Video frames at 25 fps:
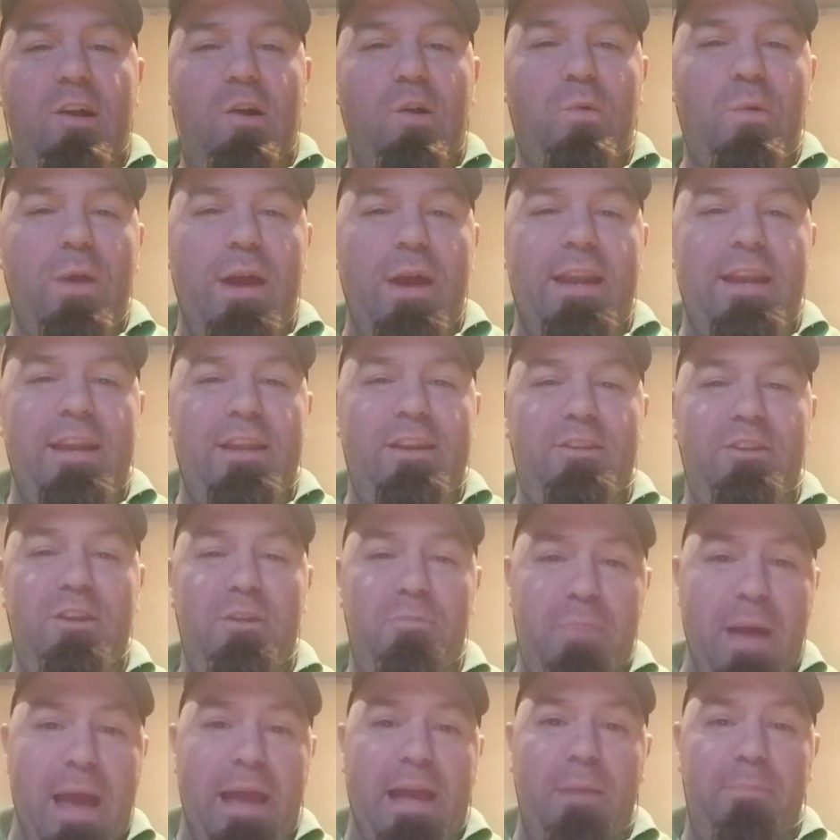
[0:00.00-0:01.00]
already and you
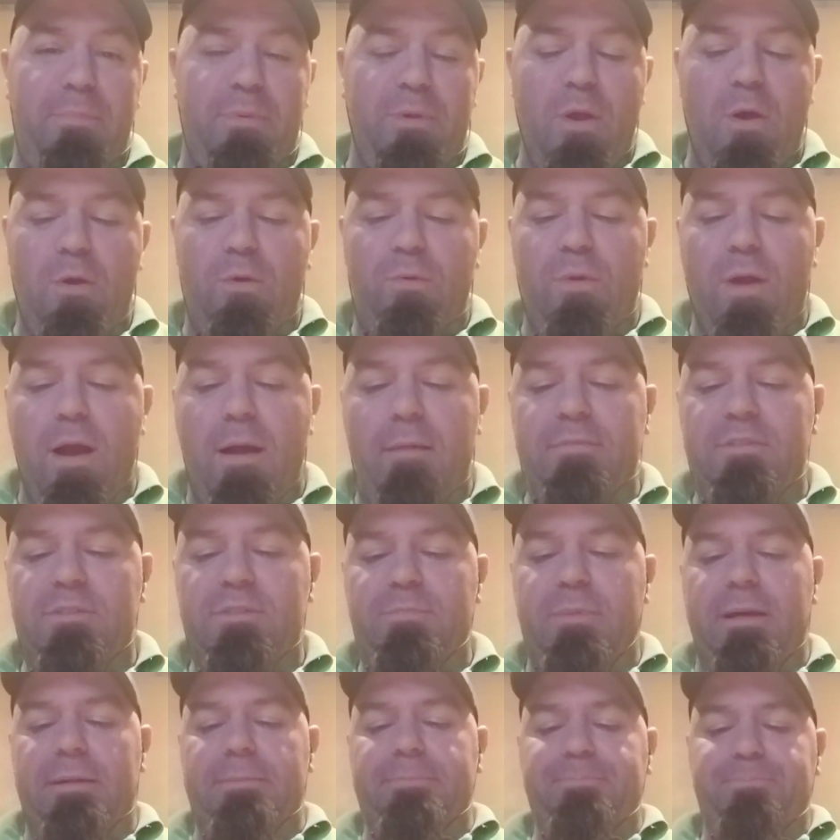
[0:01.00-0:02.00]
can back up your own ROMs.
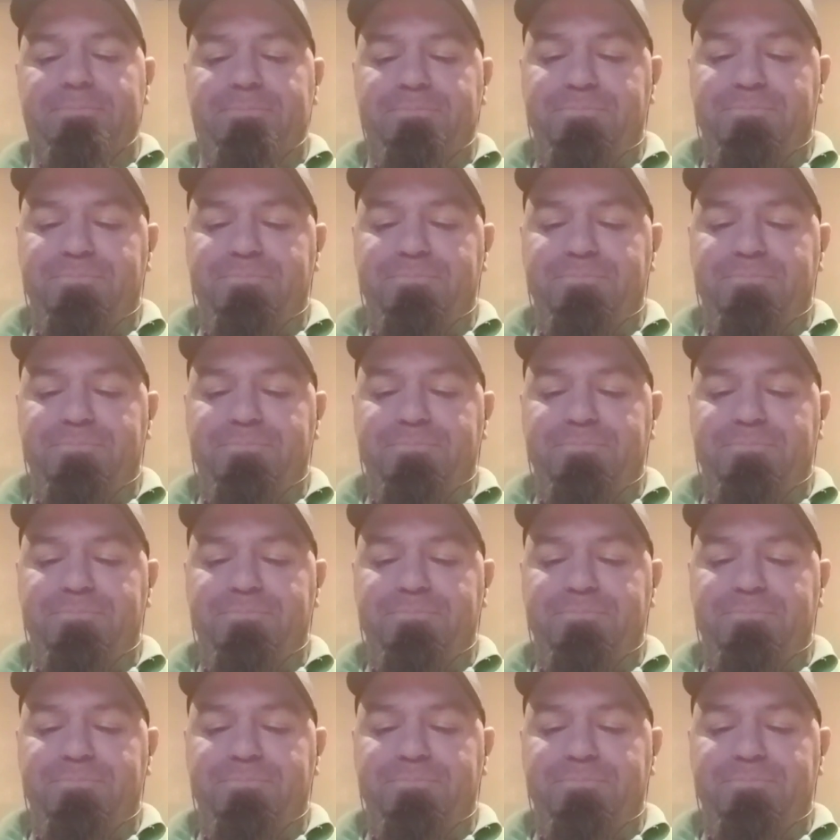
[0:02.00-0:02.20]
But